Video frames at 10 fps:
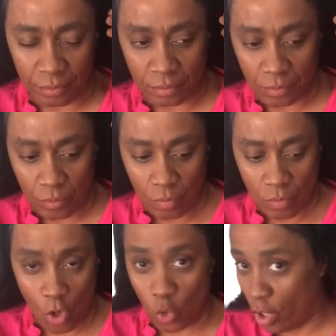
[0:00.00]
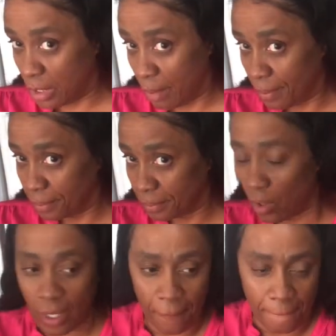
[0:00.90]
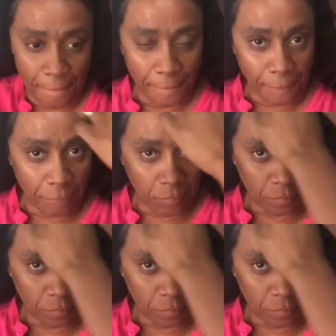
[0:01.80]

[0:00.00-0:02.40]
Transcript: baby hairs just a little bit because they